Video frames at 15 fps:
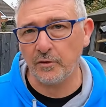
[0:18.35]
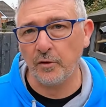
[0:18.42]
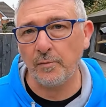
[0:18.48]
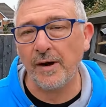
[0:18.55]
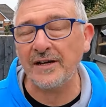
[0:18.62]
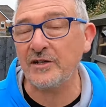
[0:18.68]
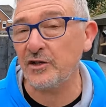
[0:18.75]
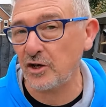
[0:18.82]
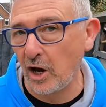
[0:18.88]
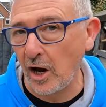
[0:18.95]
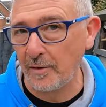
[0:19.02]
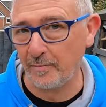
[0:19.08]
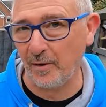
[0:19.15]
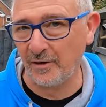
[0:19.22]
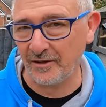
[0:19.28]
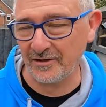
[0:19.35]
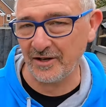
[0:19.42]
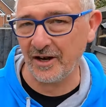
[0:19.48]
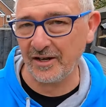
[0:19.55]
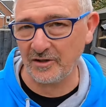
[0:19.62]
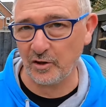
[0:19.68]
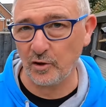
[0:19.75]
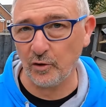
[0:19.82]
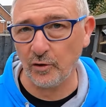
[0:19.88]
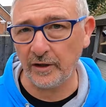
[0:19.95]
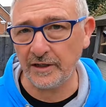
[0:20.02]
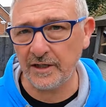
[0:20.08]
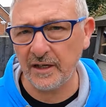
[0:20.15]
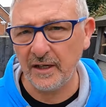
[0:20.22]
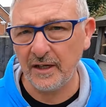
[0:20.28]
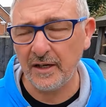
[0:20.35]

or my sky pond as I like to call it.